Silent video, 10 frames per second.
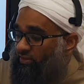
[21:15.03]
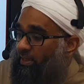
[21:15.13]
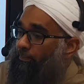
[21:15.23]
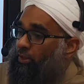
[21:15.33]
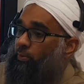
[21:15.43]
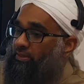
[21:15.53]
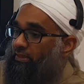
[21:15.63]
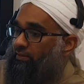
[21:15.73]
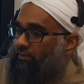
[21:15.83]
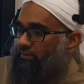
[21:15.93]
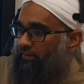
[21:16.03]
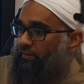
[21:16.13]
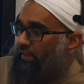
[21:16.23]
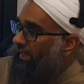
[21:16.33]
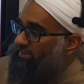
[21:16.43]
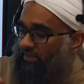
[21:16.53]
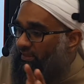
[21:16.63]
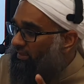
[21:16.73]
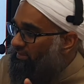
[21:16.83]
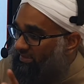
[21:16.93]
is ambiguity. In
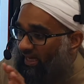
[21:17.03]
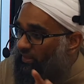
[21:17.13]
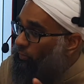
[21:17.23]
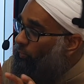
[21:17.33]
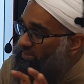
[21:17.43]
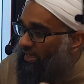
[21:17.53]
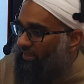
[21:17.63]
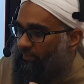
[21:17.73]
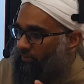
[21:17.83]
sadiqa, sadiq, we know what sadiq